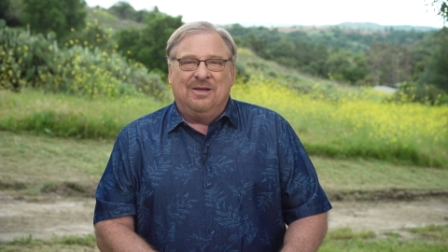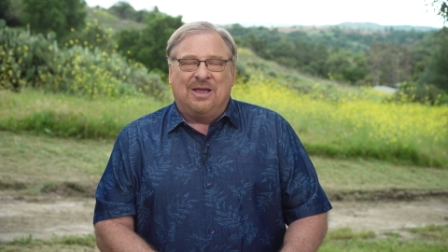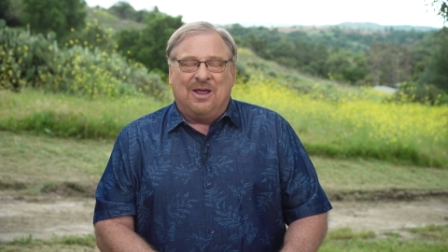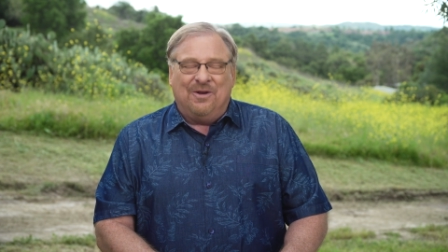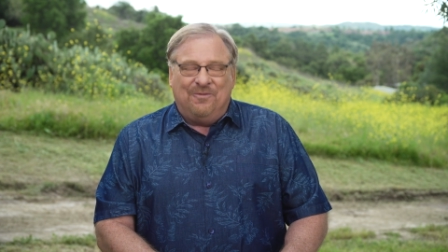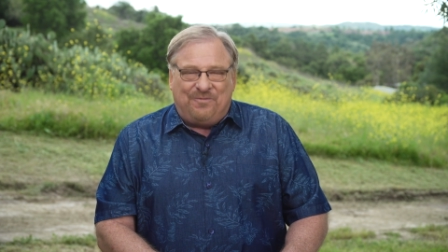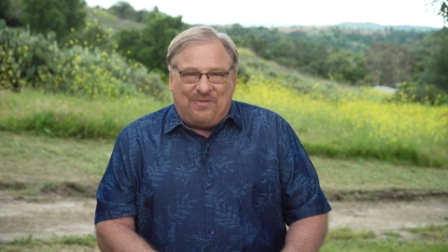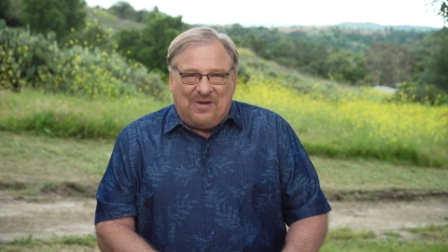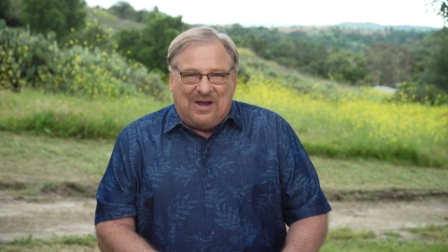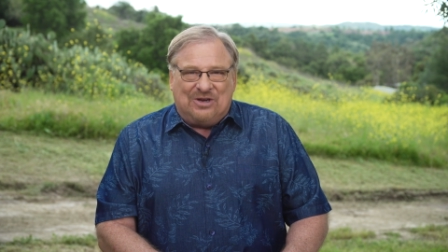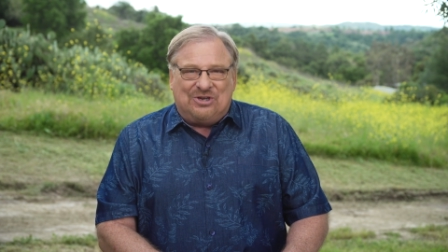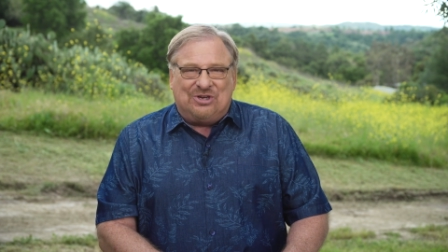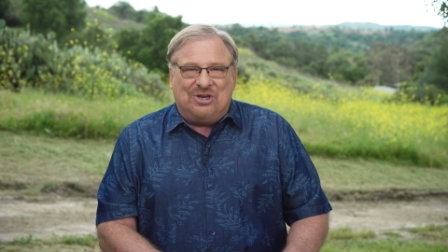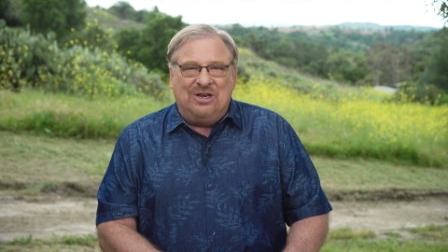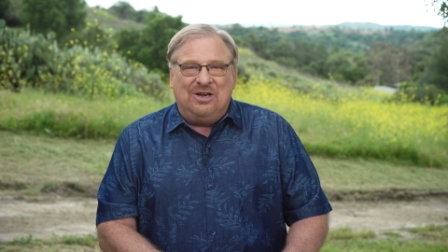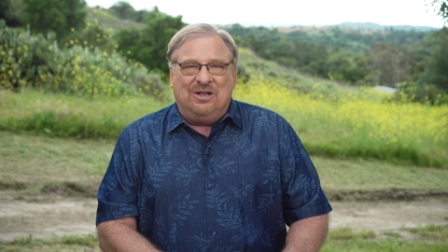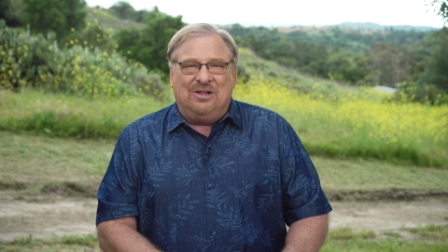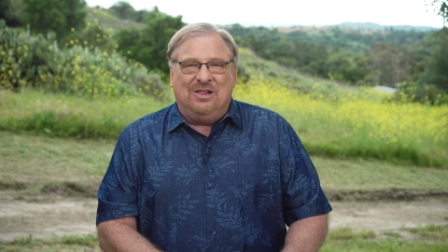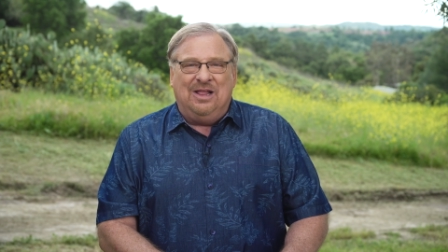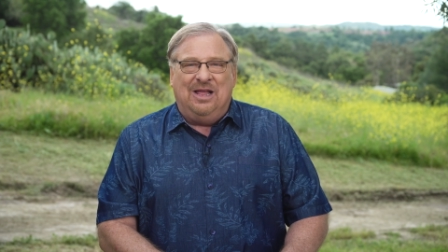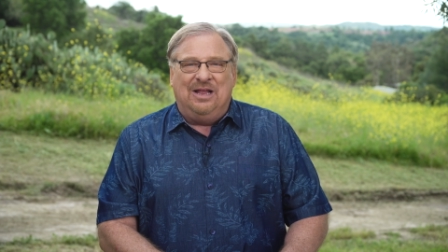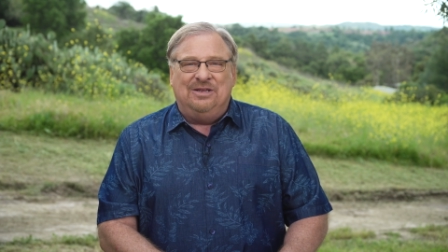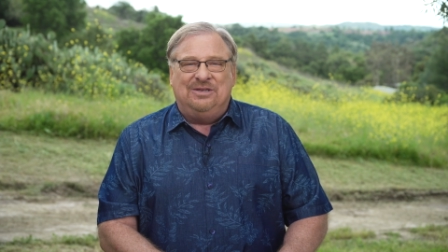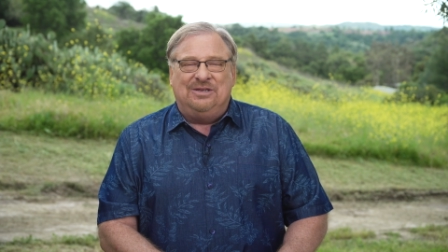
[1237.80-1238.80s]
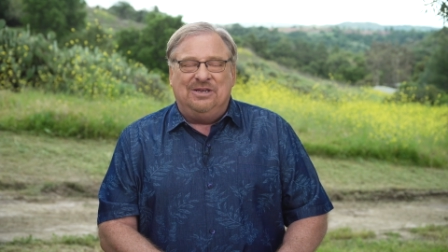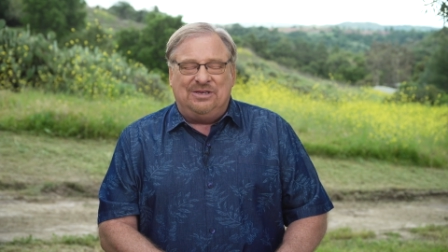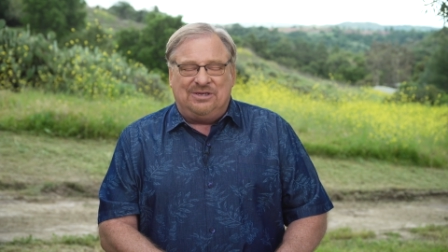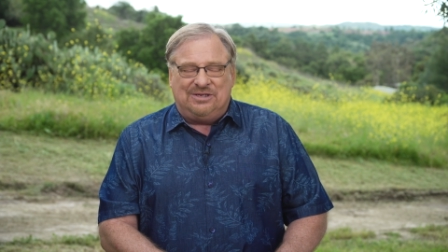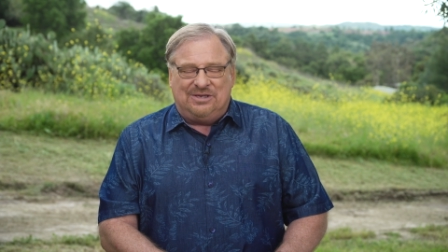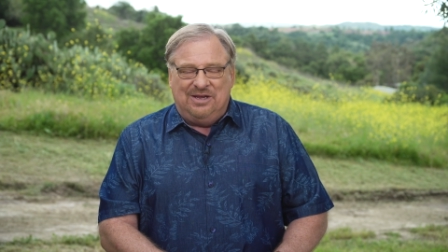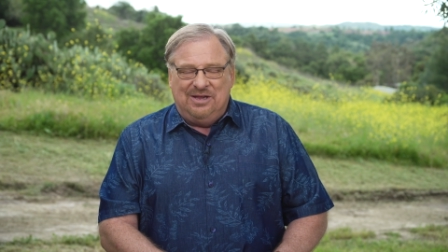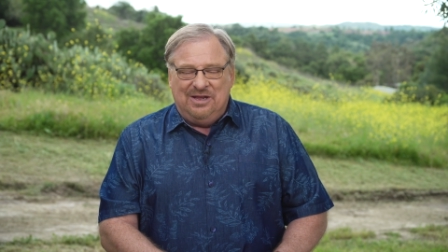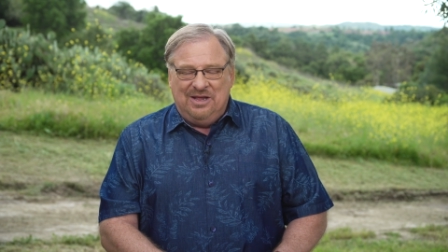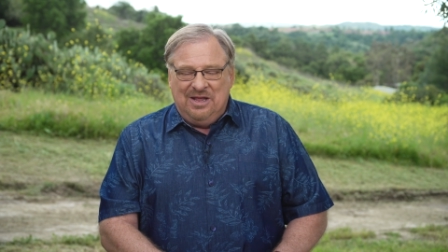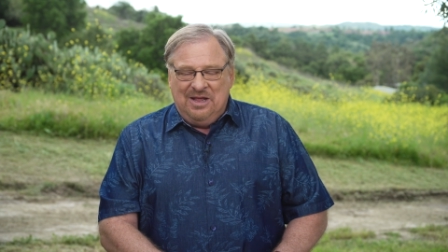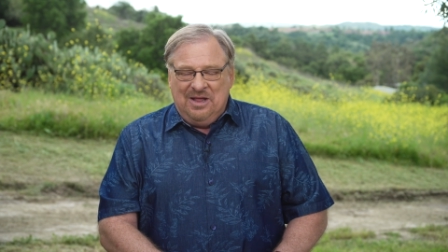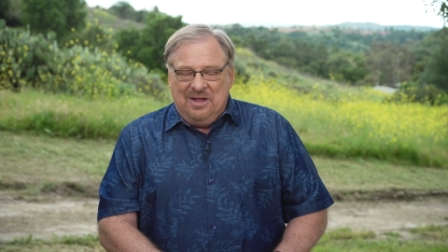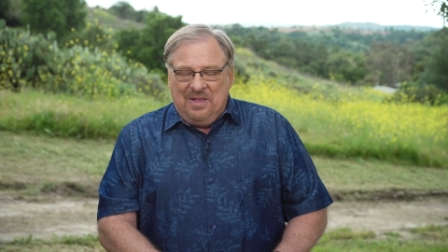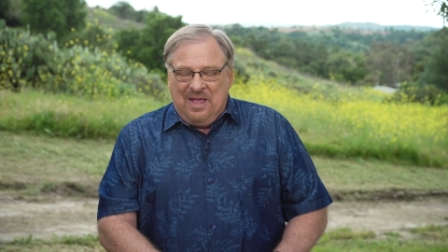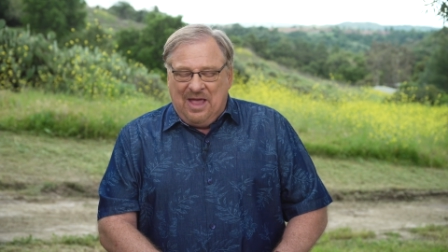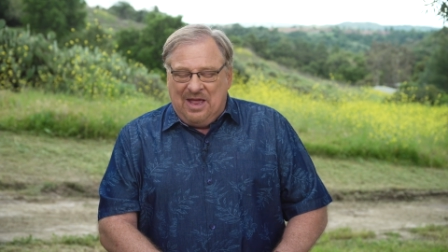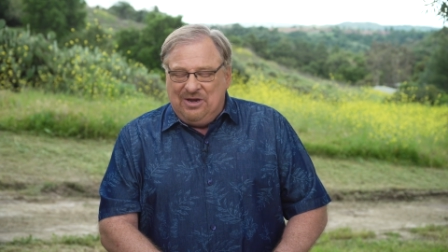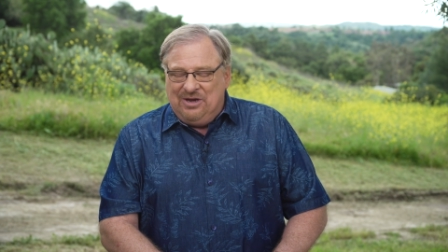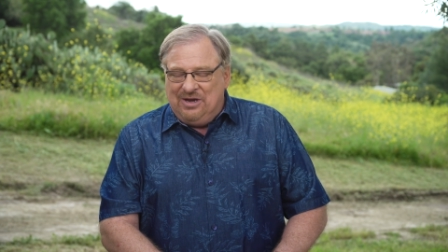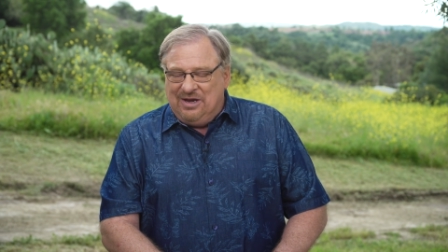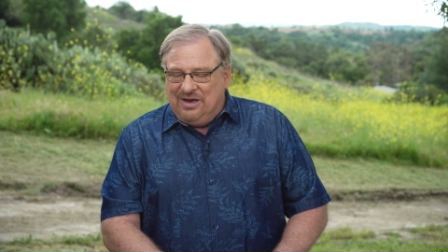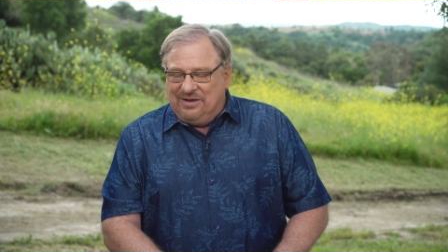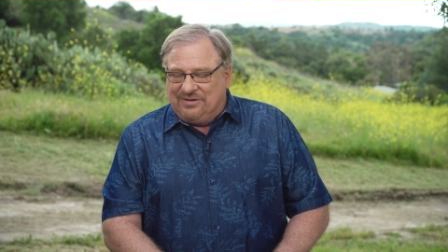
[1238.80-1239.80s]
Confession cleanses.
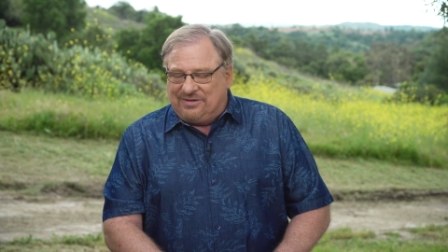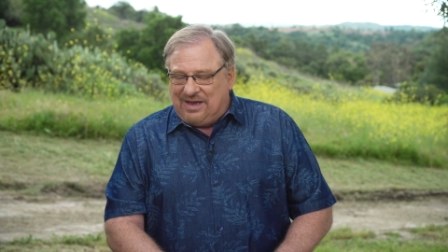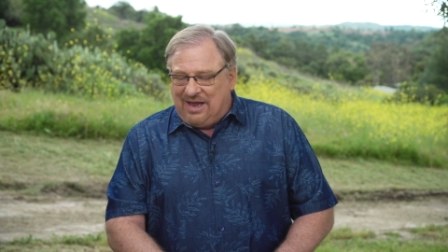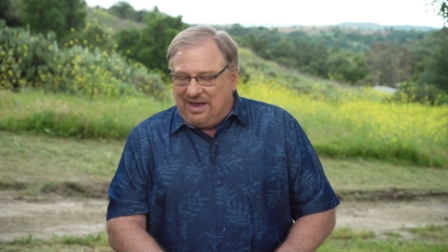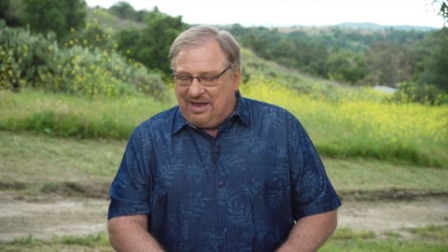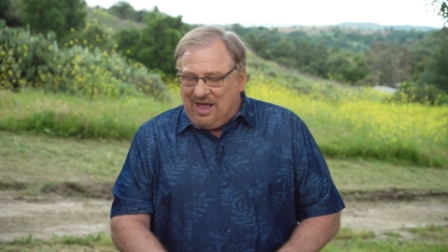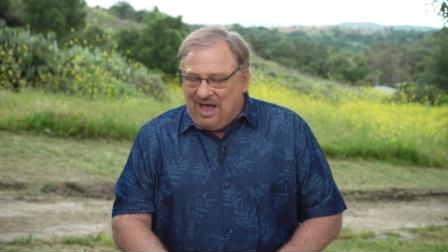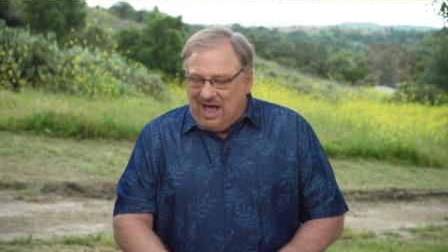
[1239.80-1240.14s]
And you just say,